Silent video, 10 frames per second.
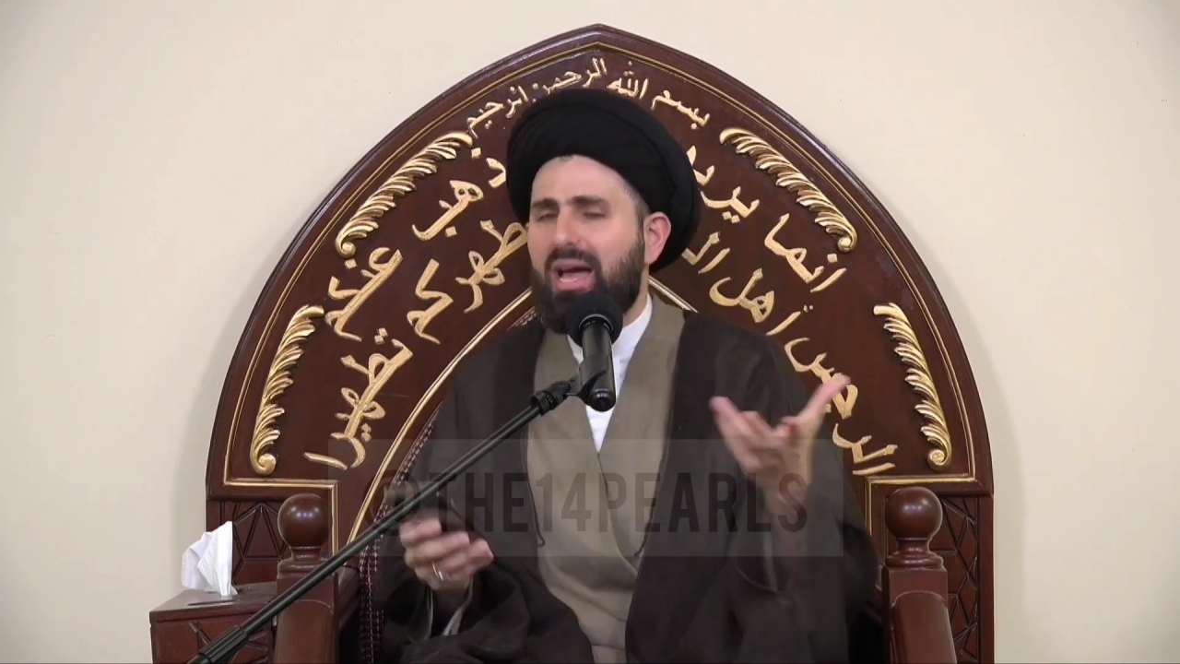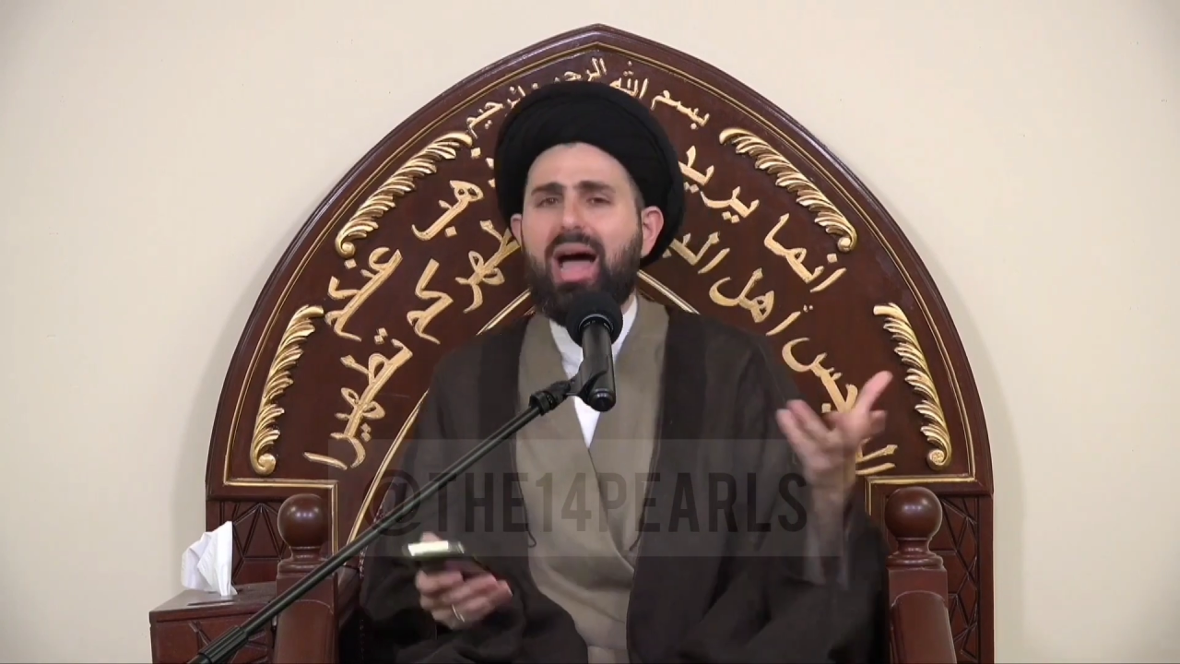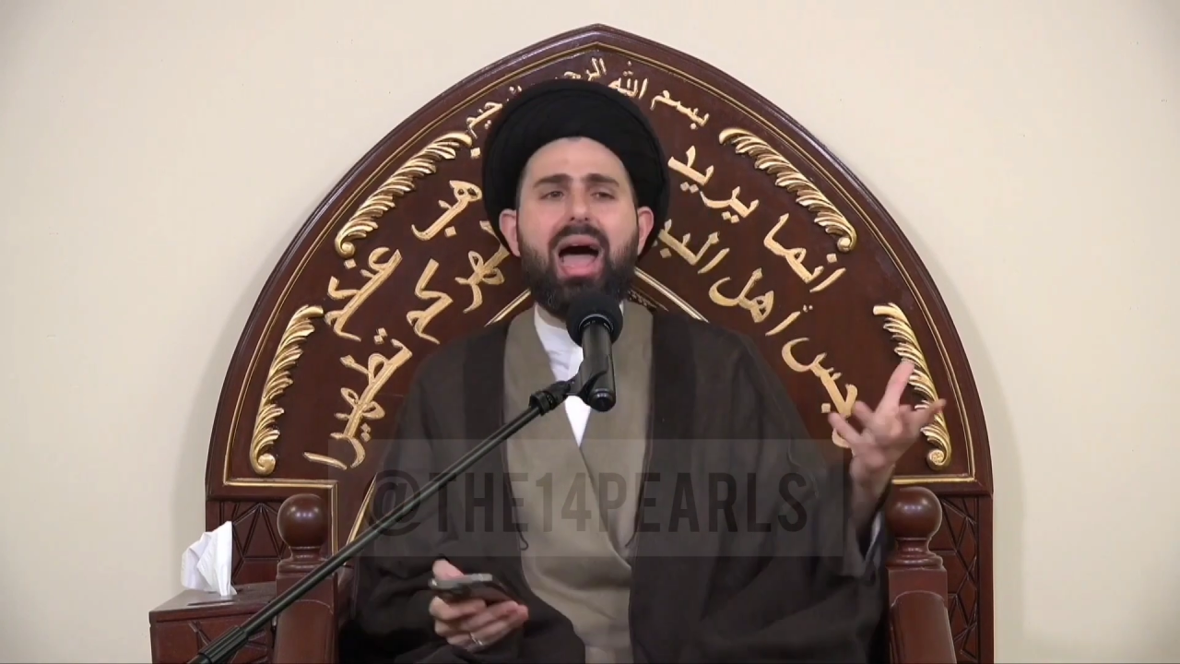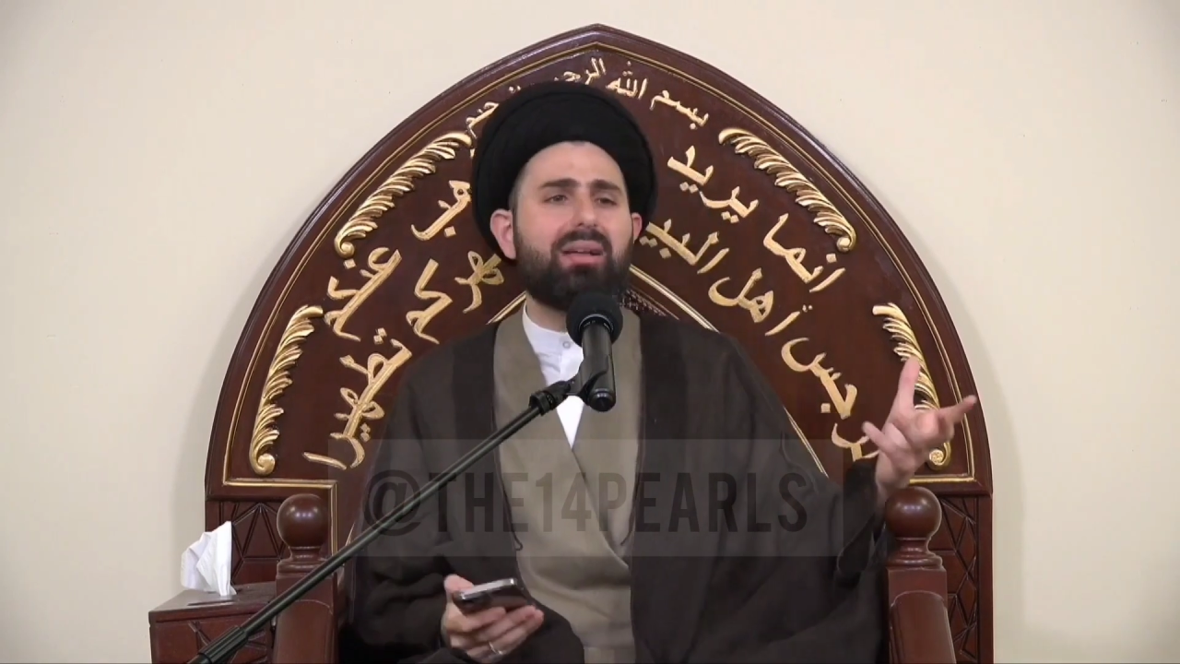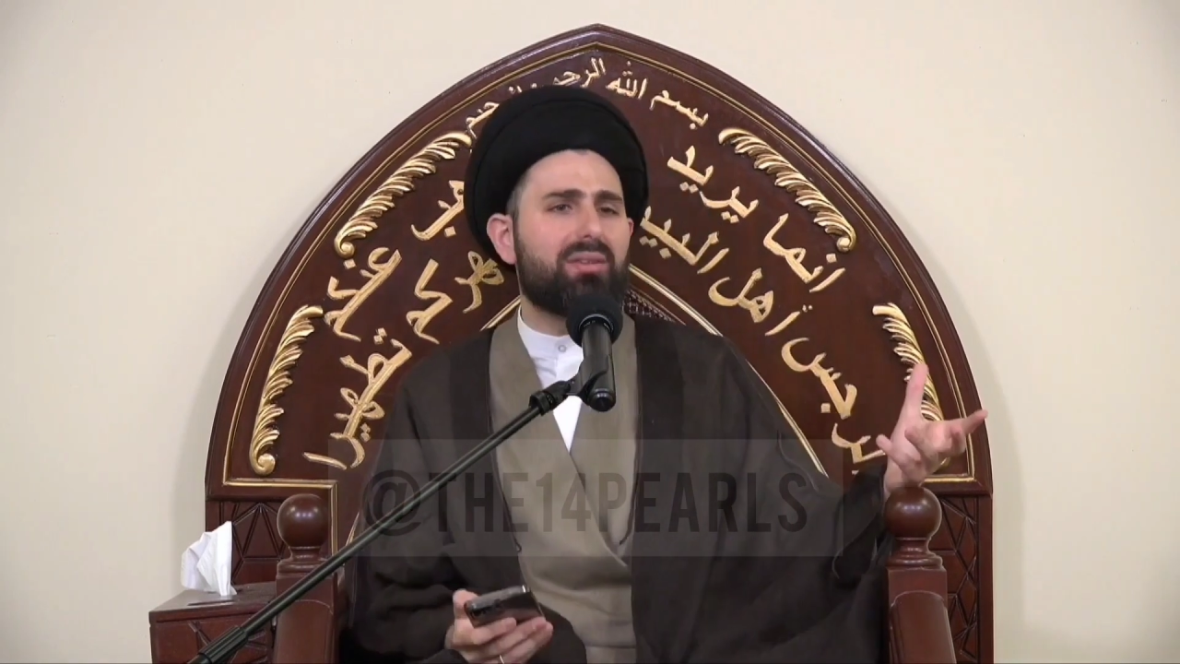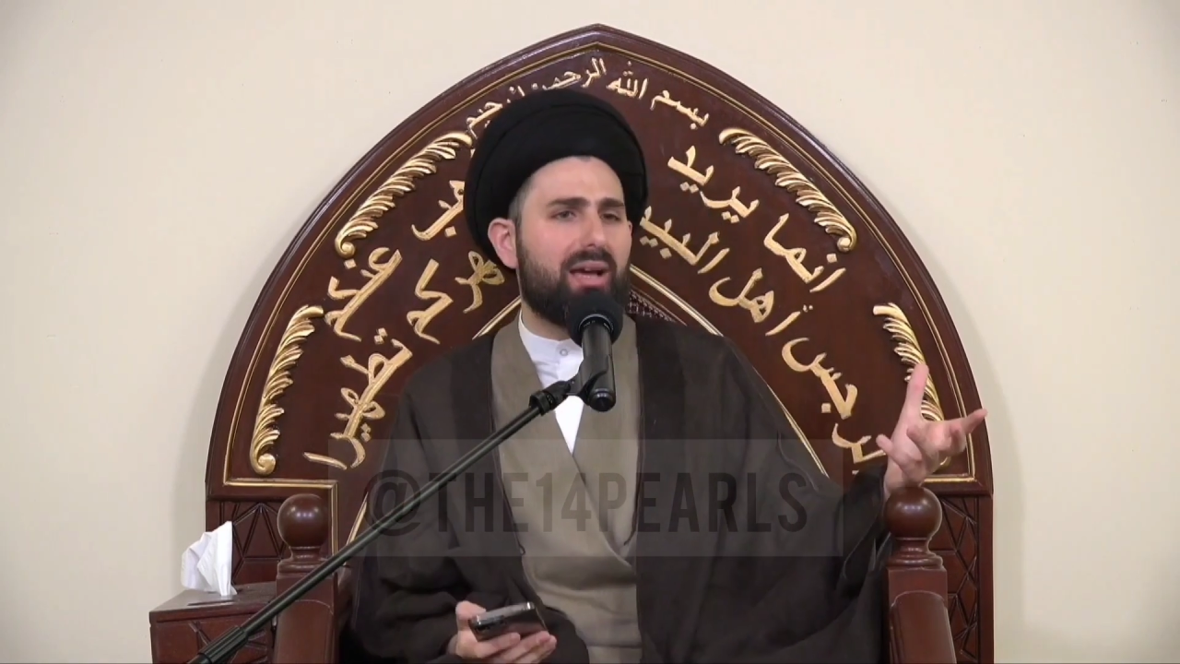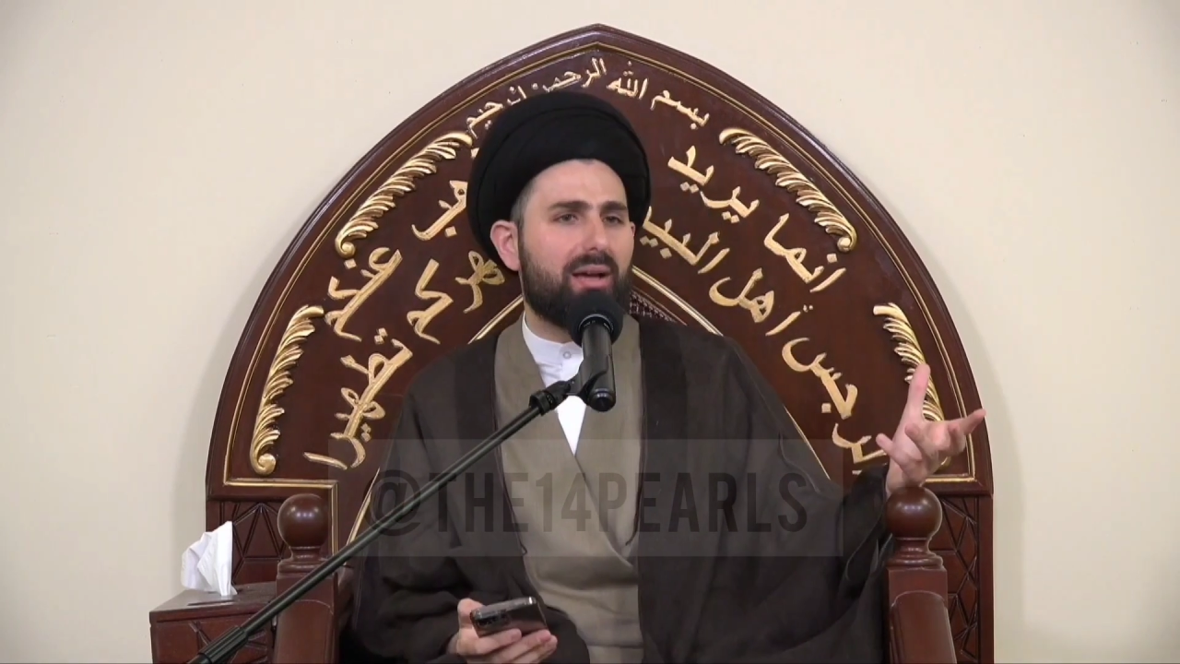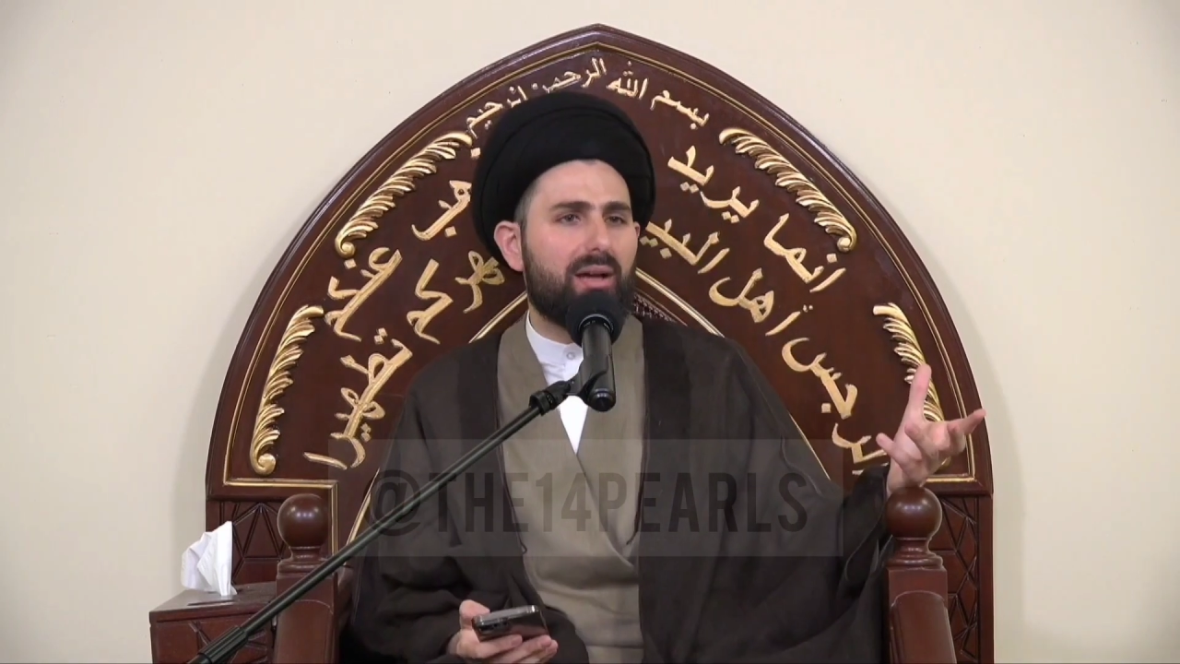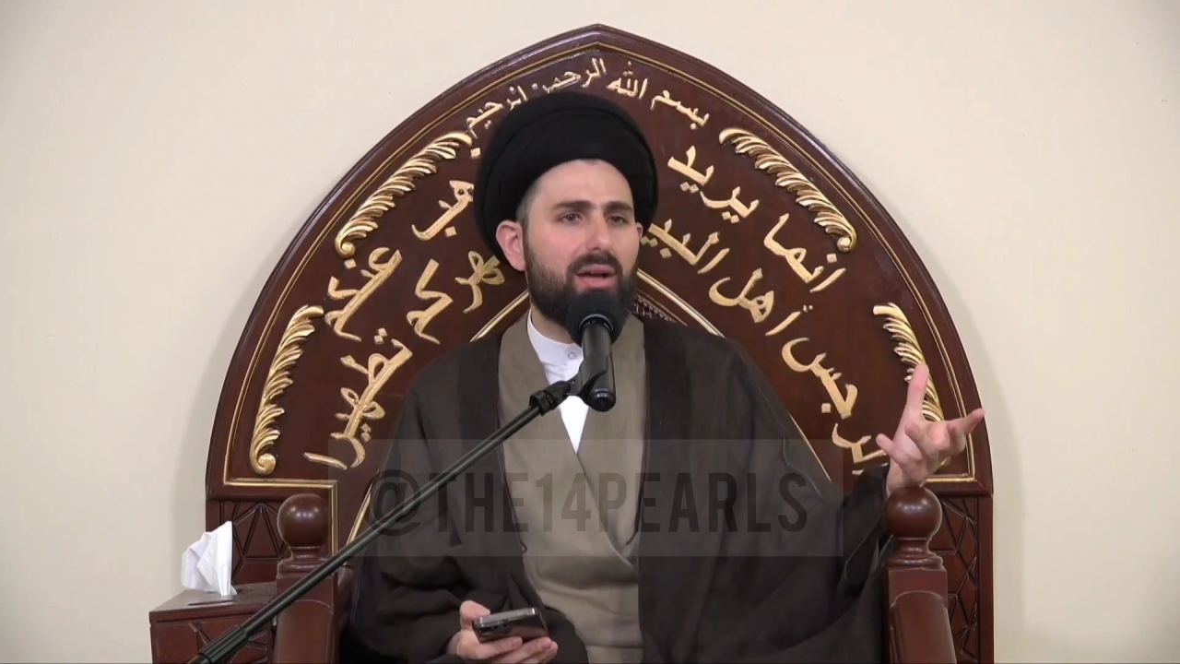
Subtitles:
zahāda.